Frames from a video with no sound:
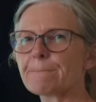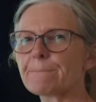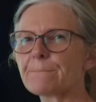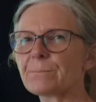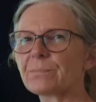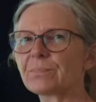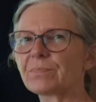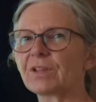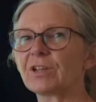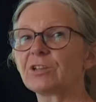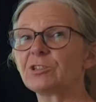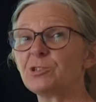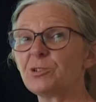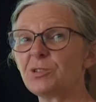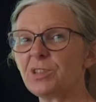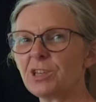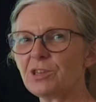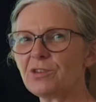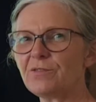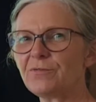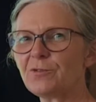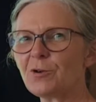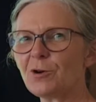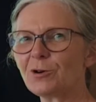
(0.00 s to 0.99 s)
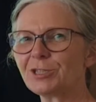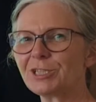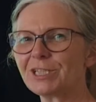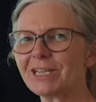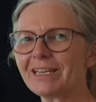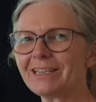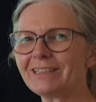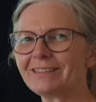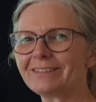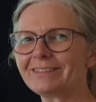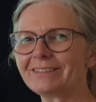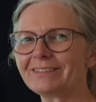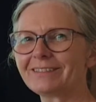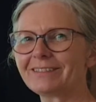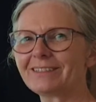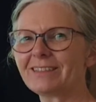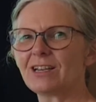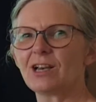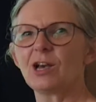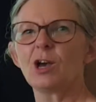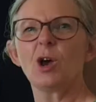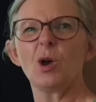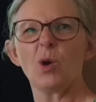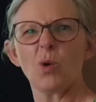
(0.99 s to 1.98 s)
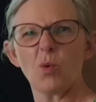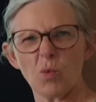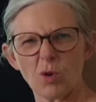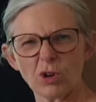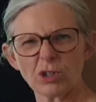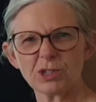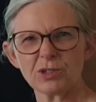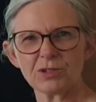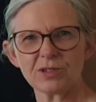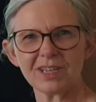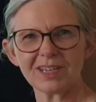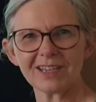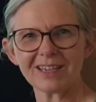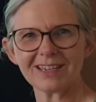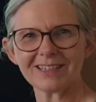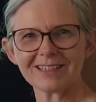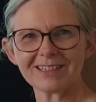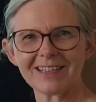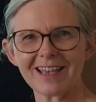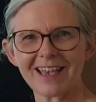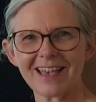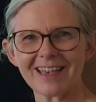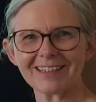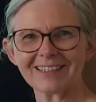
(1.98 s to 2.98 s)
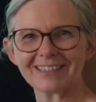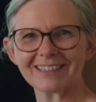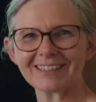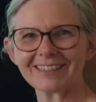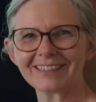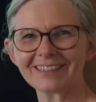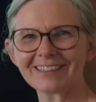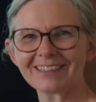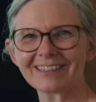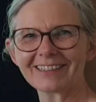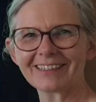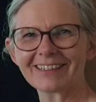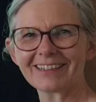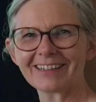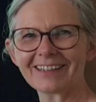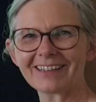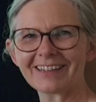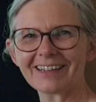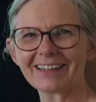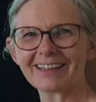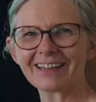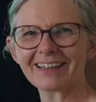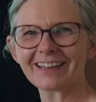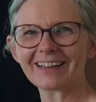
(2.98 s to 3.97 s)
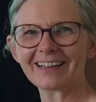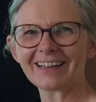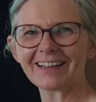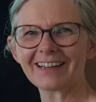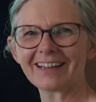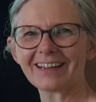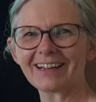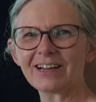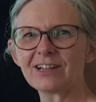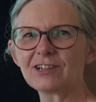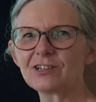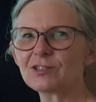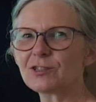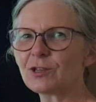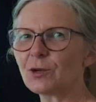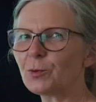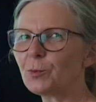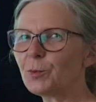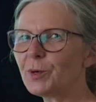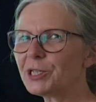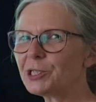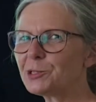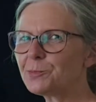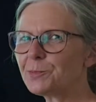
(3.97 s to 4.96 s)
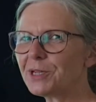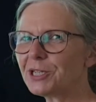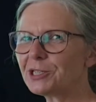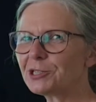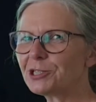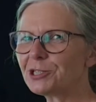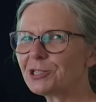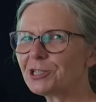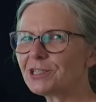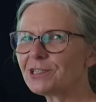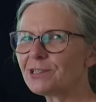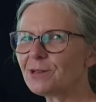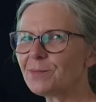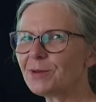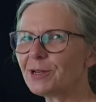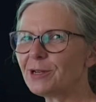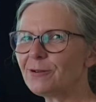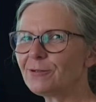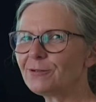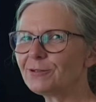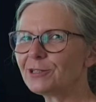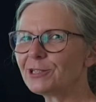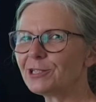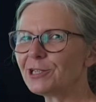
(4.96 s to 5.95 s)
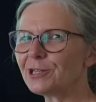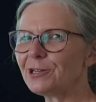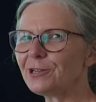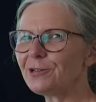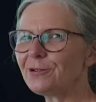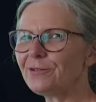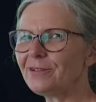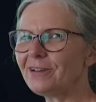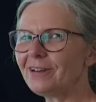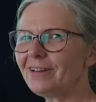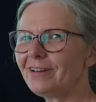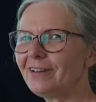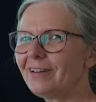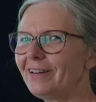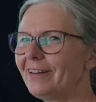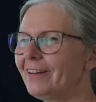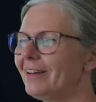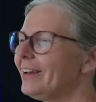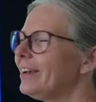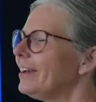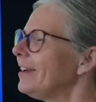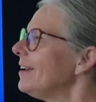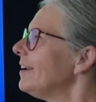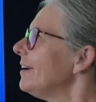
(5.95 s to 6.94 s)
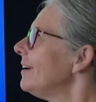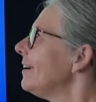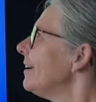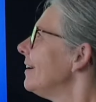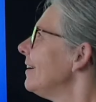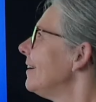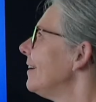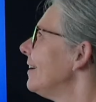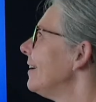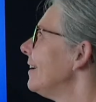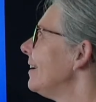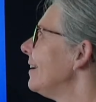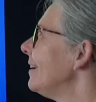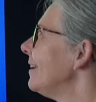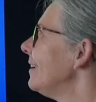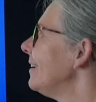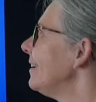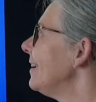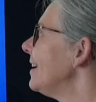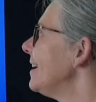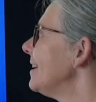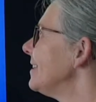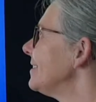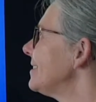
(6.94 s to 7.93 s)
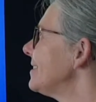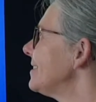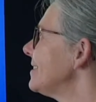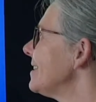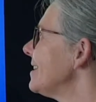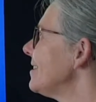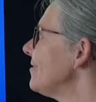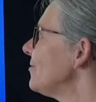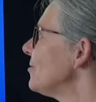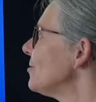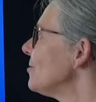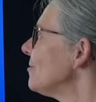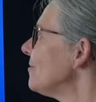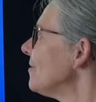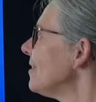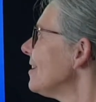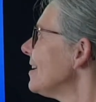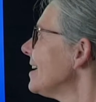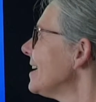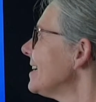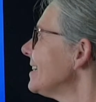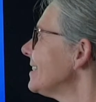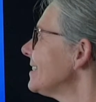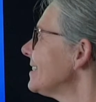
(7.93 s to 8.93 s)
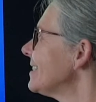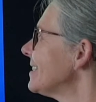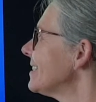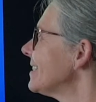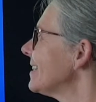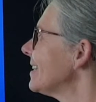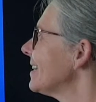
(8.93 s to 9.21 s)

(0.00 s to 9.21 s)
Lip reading: Do you think you've got it? What do you think it says? So which picture does it belong to? Let's see if you're right.